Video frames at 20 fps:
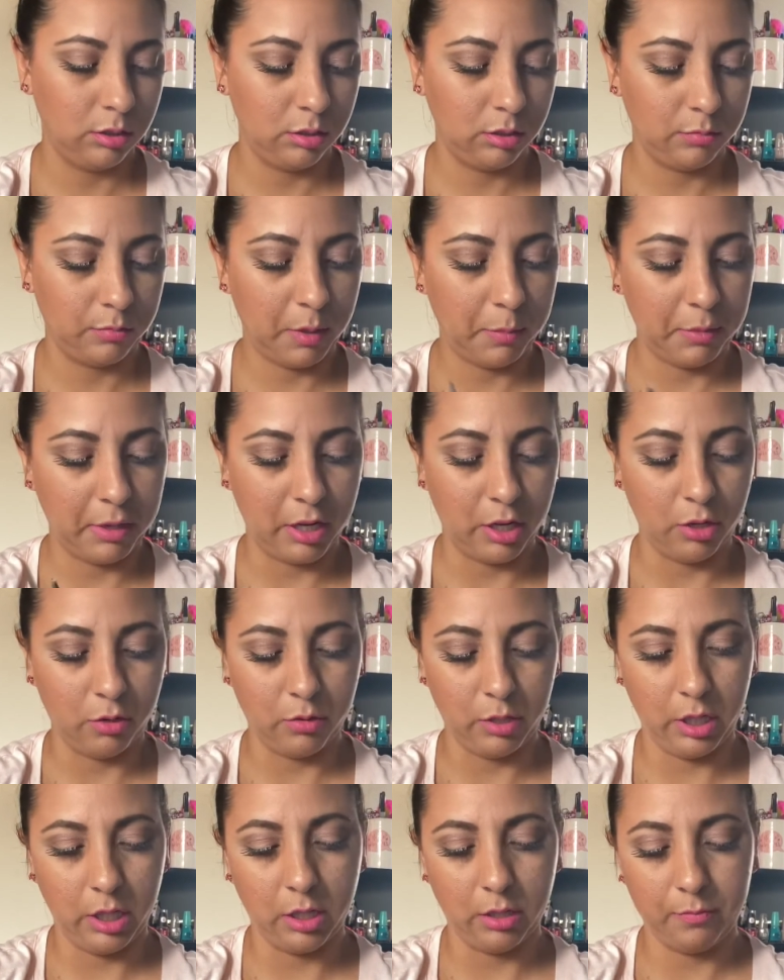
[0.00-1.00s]
Maybe I don't
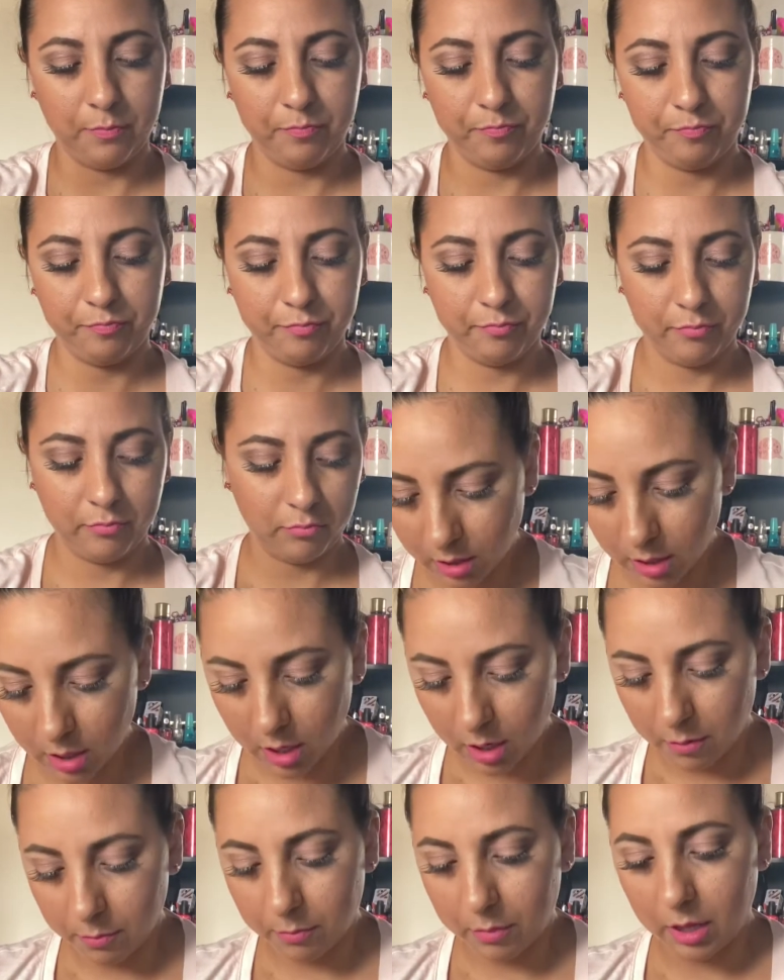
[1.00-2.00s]
need them.
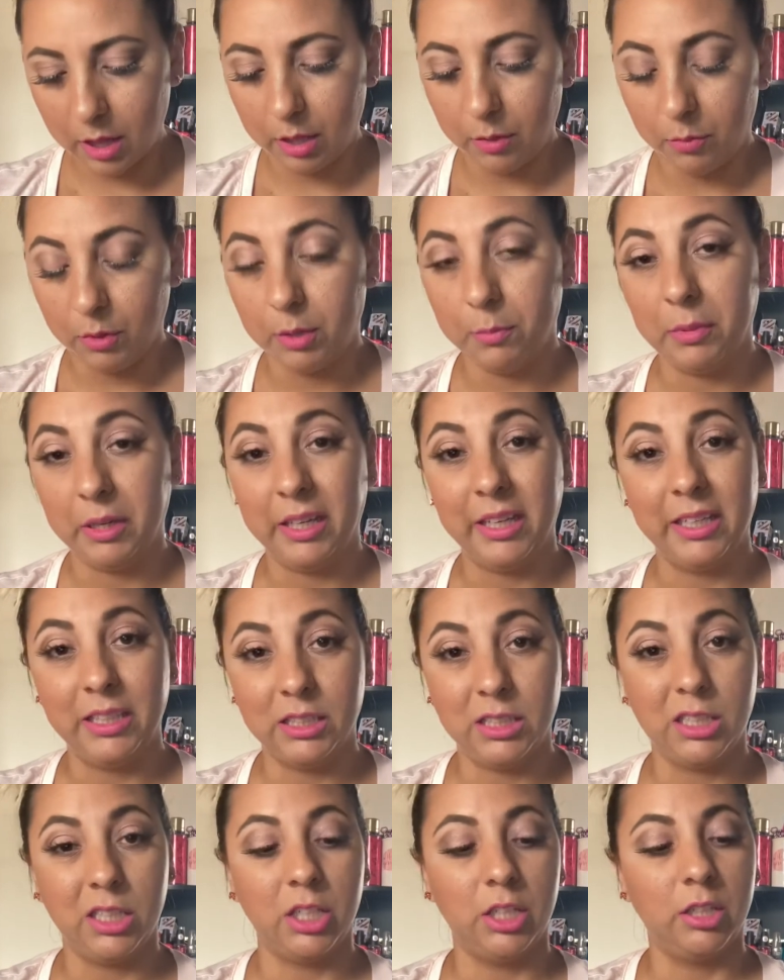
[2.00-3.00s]
Probably would be
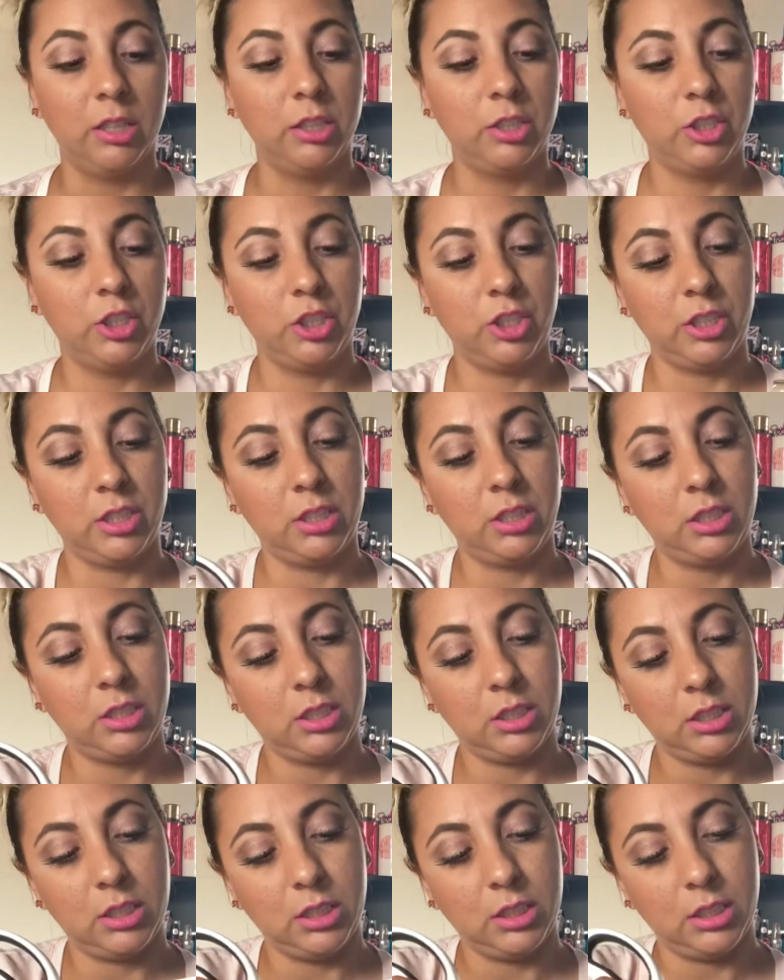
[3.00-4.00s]
easier to
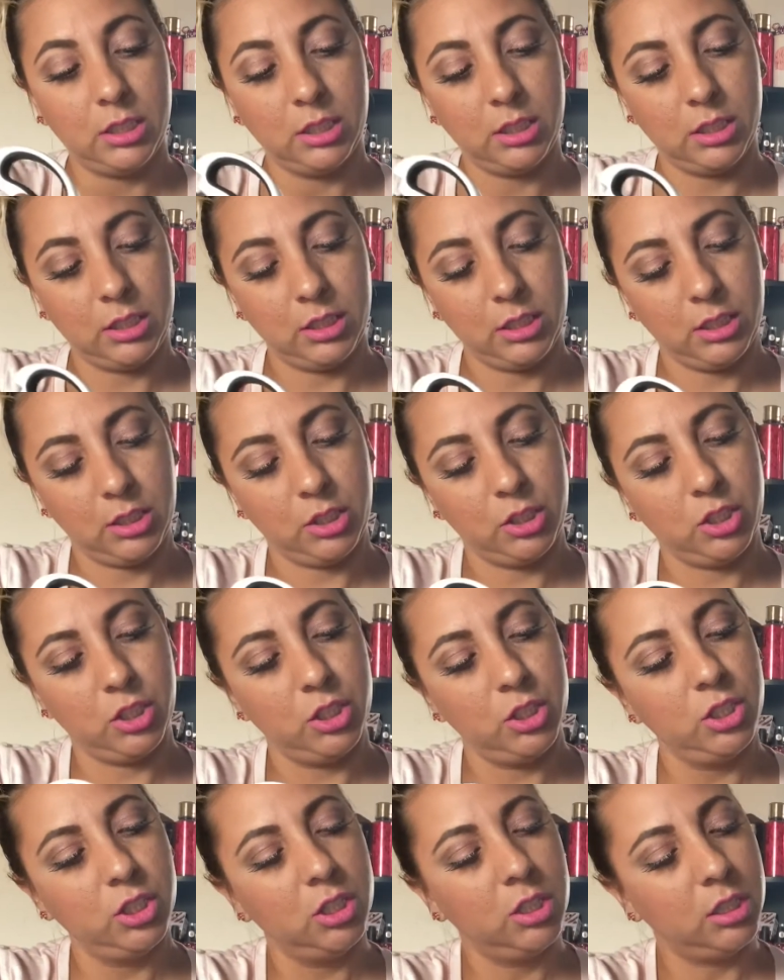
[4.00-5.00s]
just,
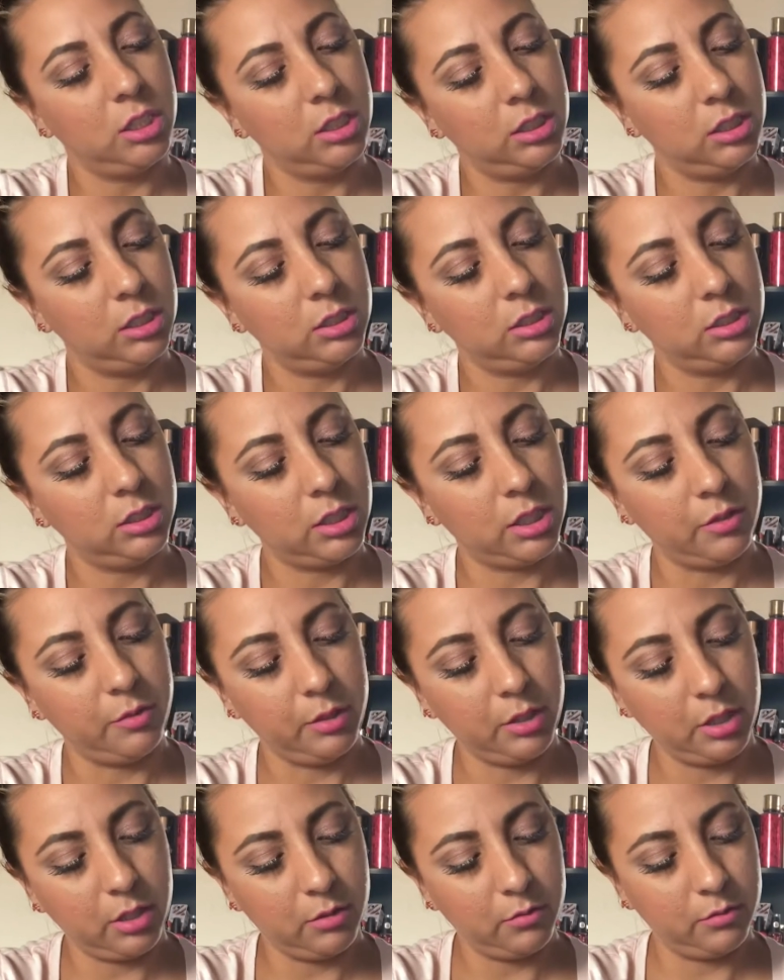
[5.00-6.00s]
there we
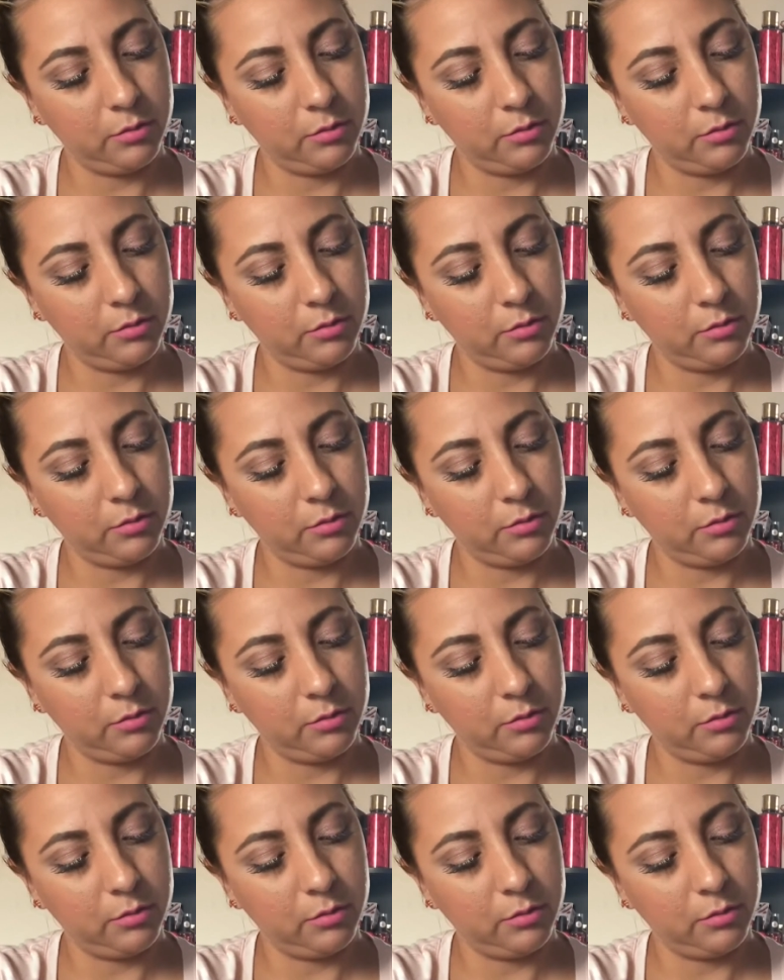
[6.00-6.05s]
go.